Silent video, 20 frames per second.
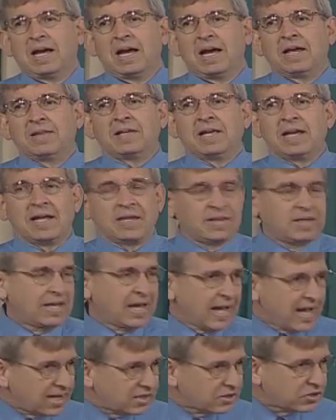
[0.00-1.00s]
And
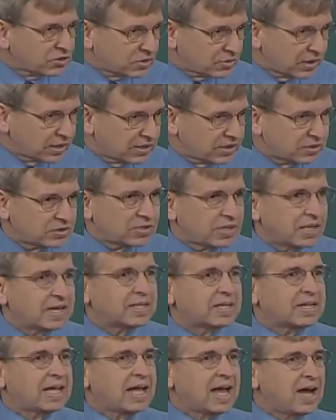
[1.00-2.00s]
the answer is
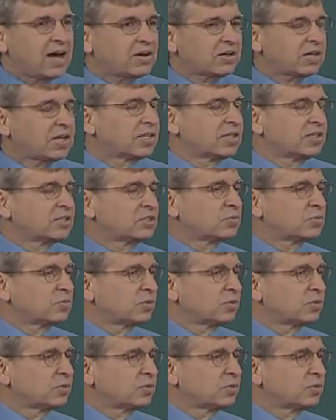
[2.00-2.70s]
that calculus